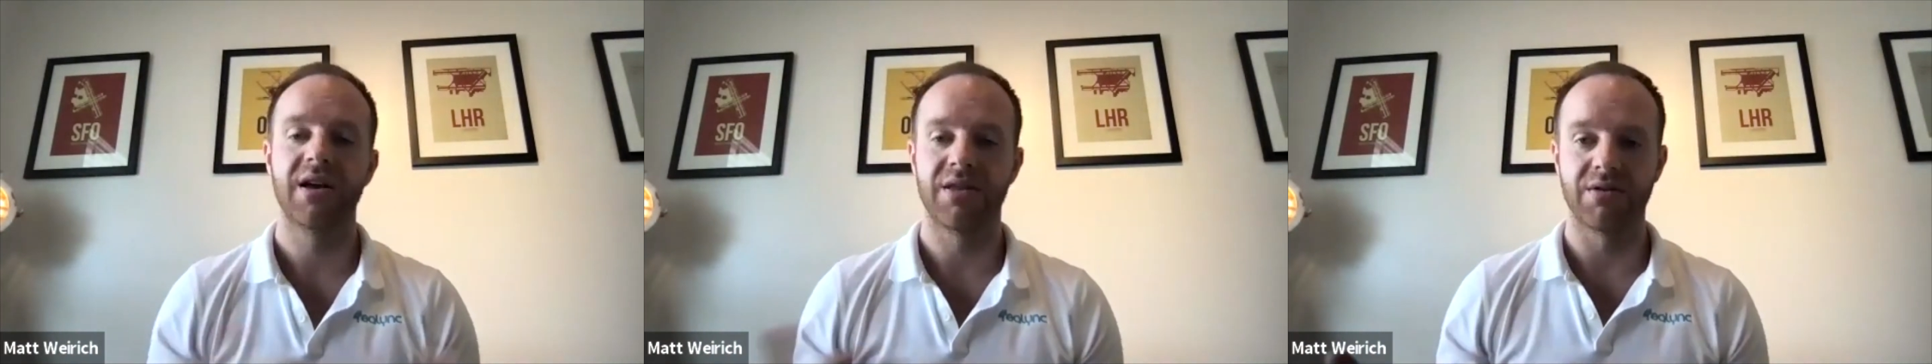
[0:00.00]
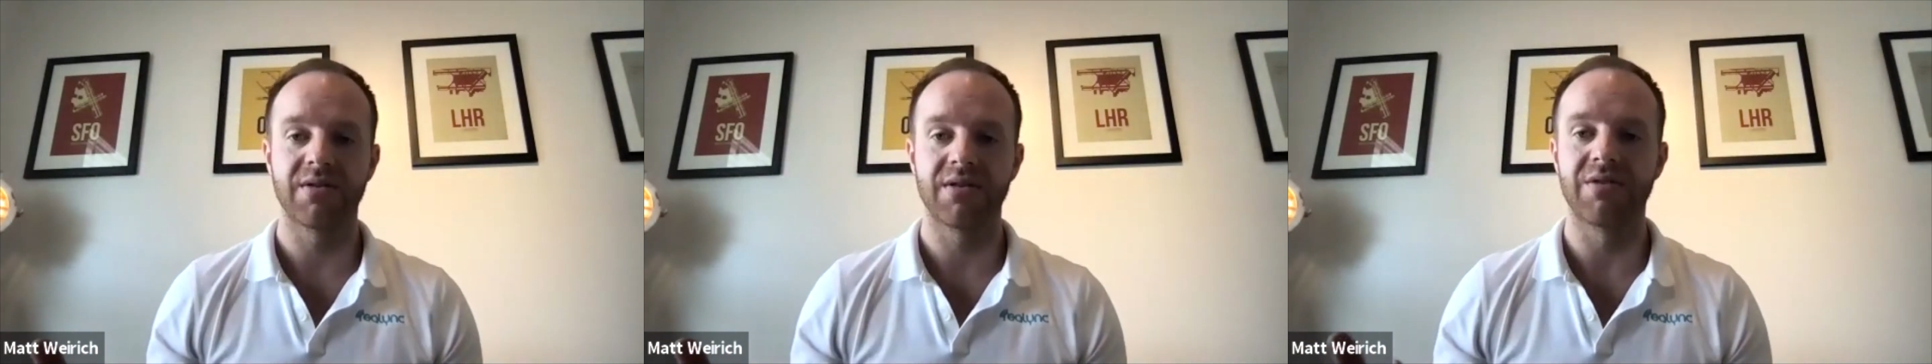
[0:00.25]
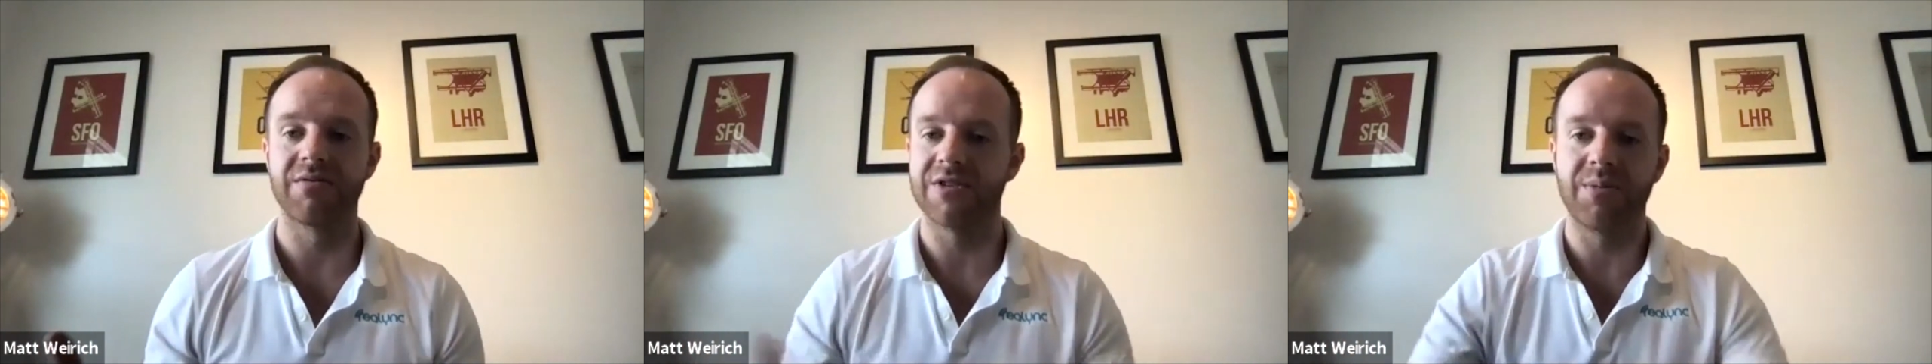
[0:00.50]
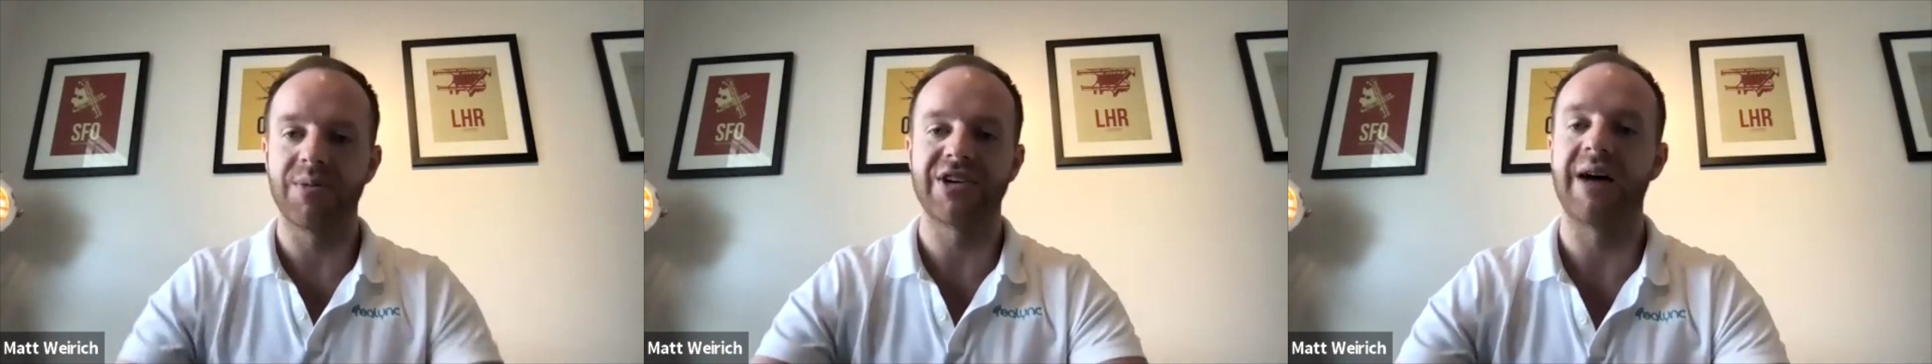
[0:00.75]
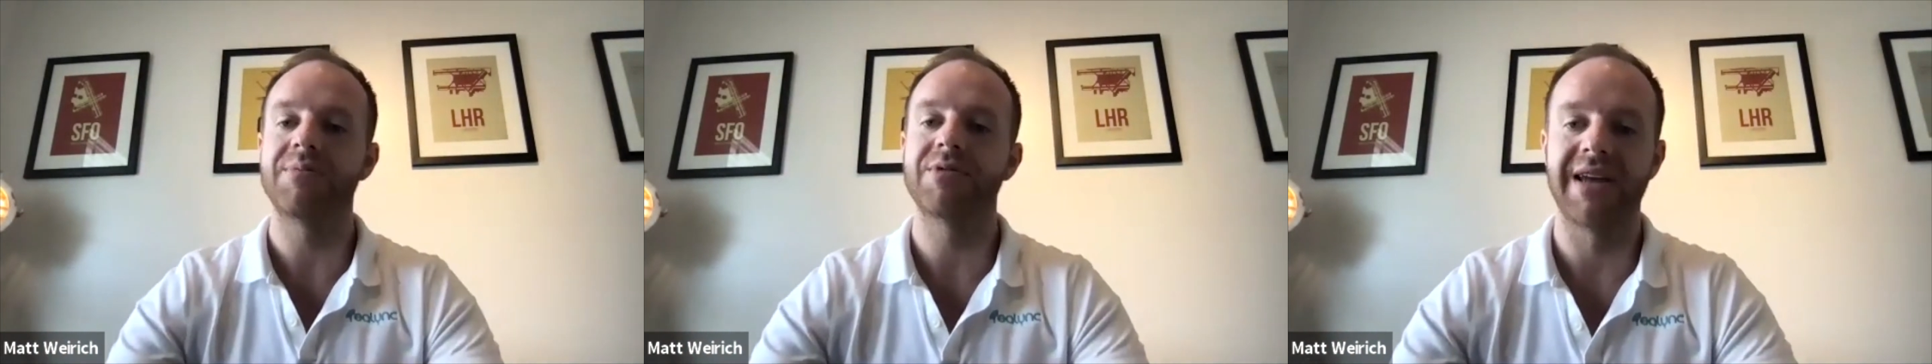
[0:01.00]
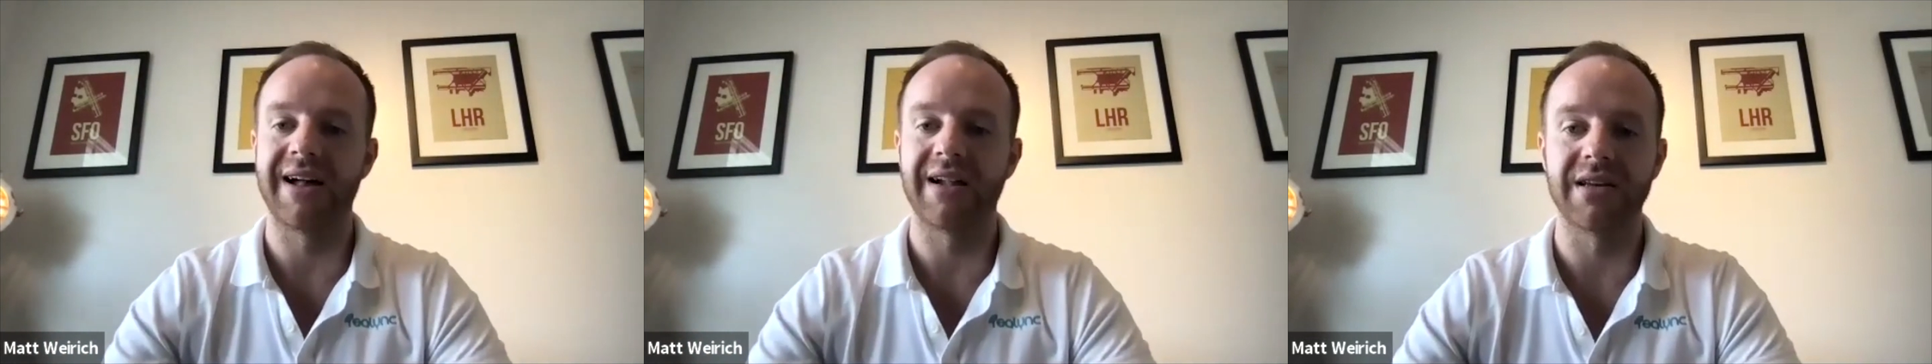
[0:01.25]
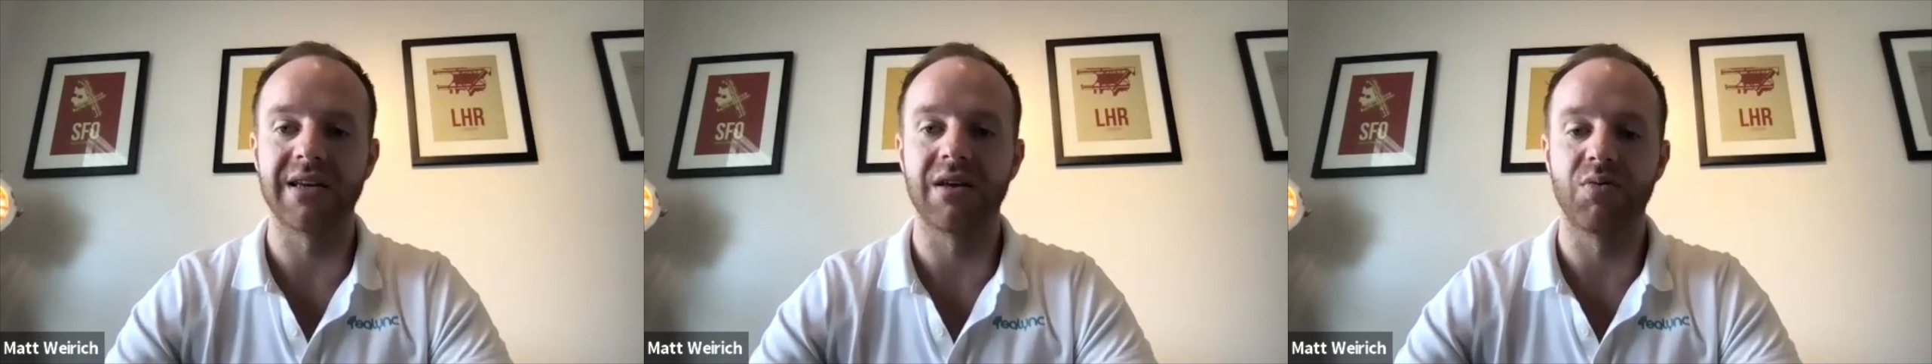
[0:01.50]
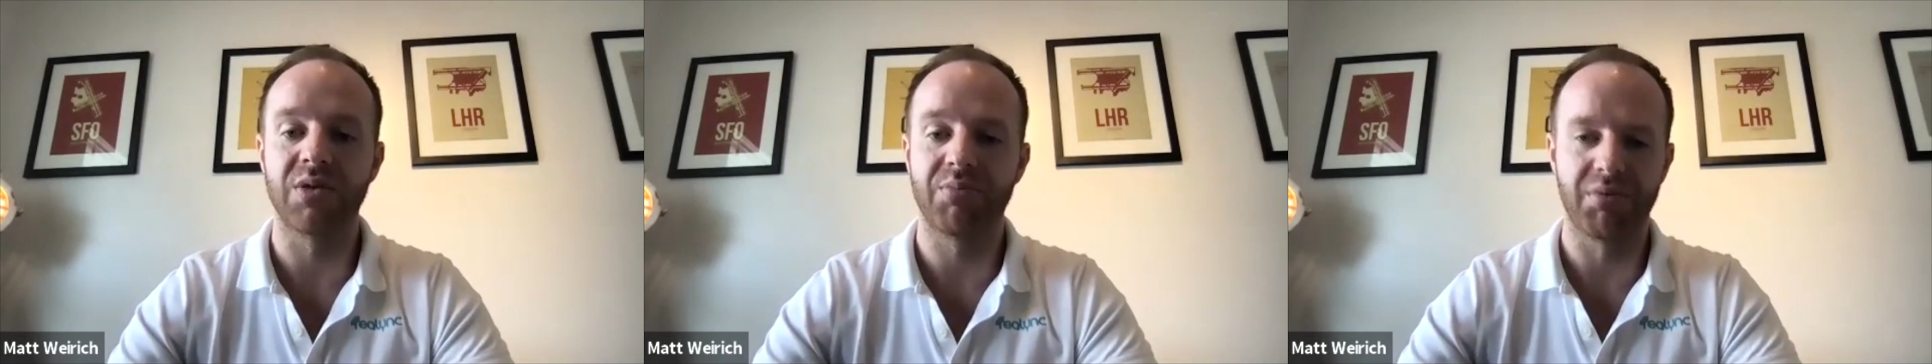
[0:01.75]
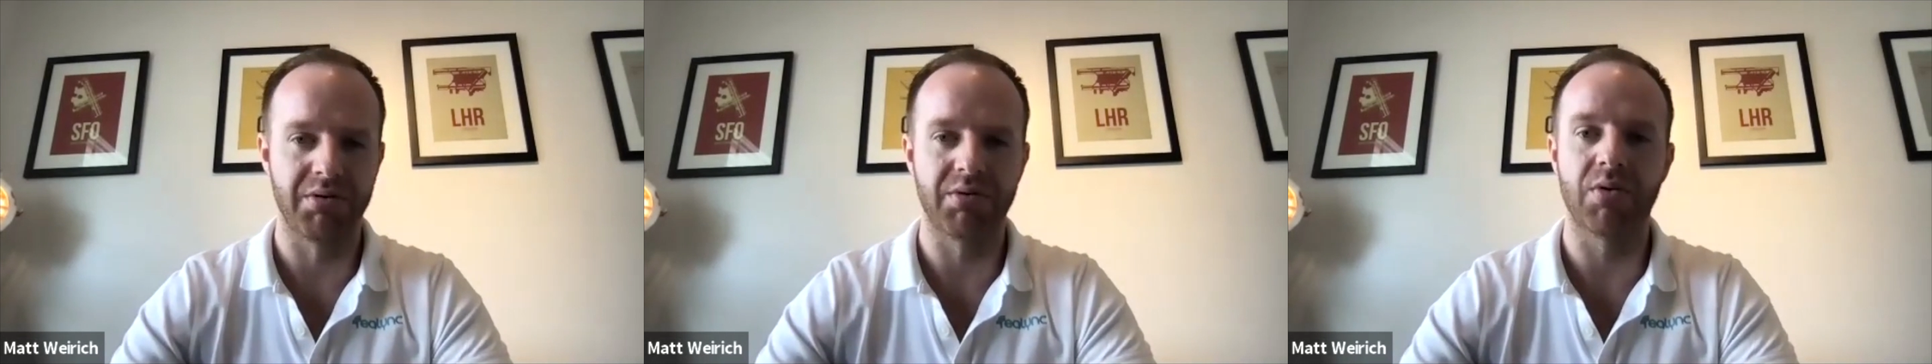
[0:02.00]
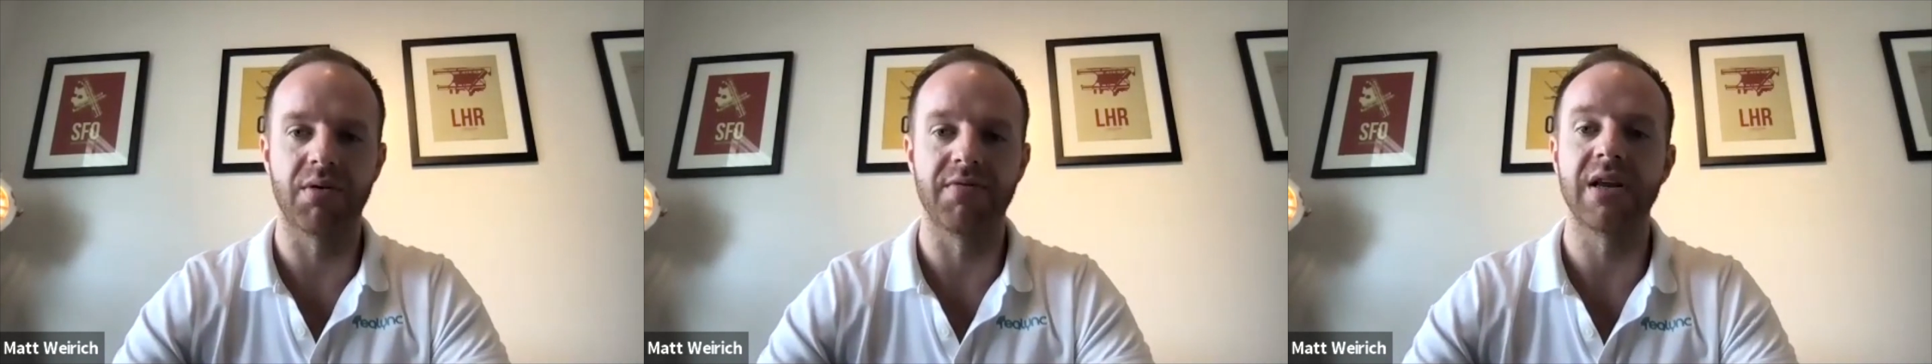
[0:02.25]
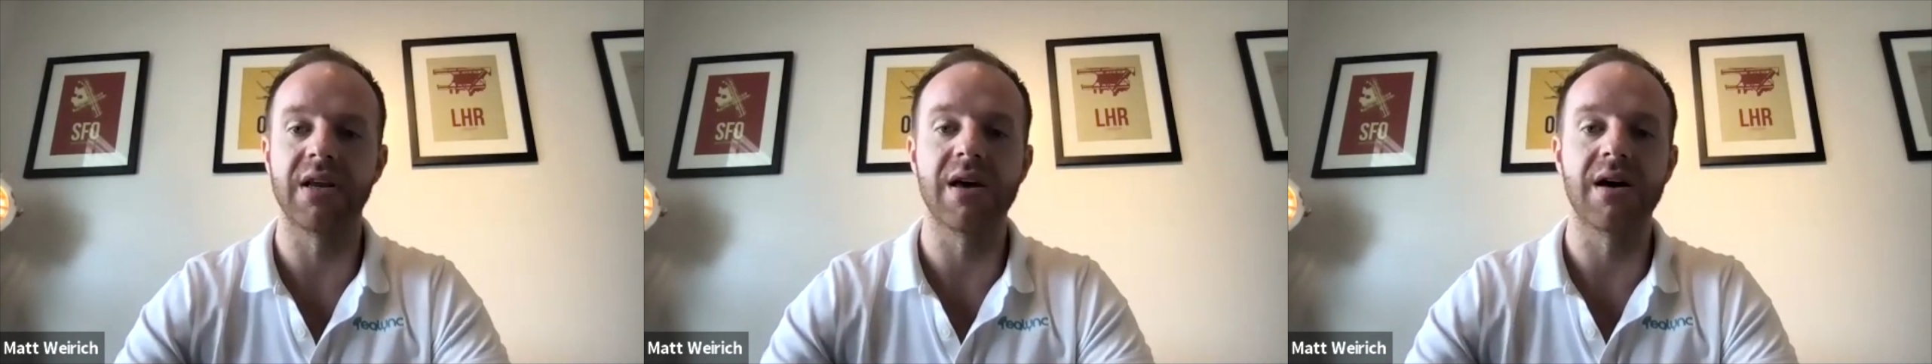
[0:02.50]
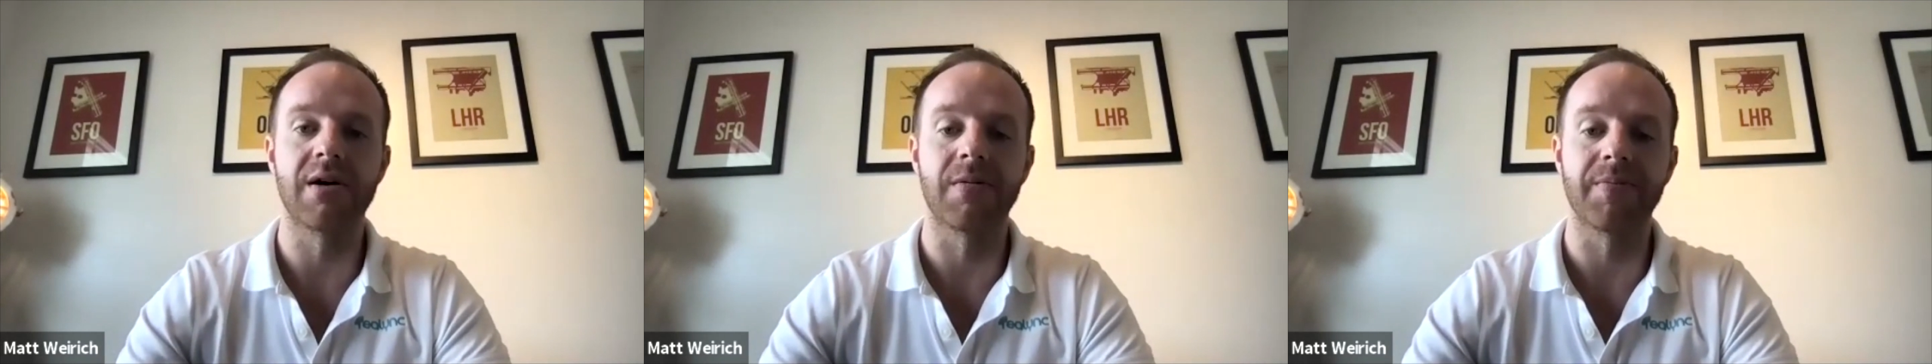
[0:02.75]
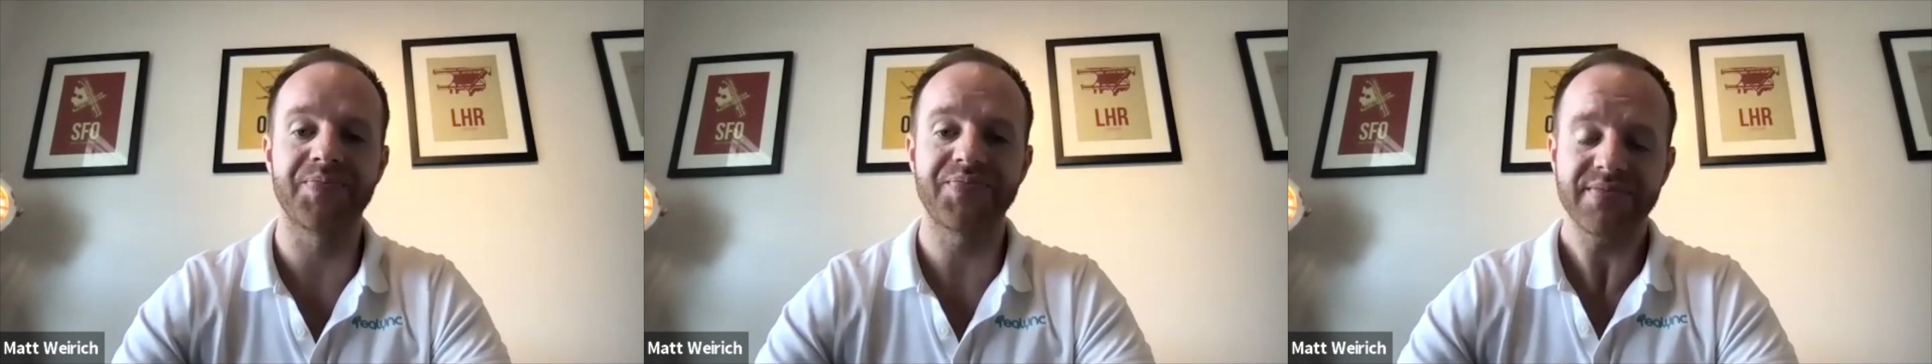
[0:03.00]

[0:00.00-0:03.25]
There's so much optionality with pre-recorded video.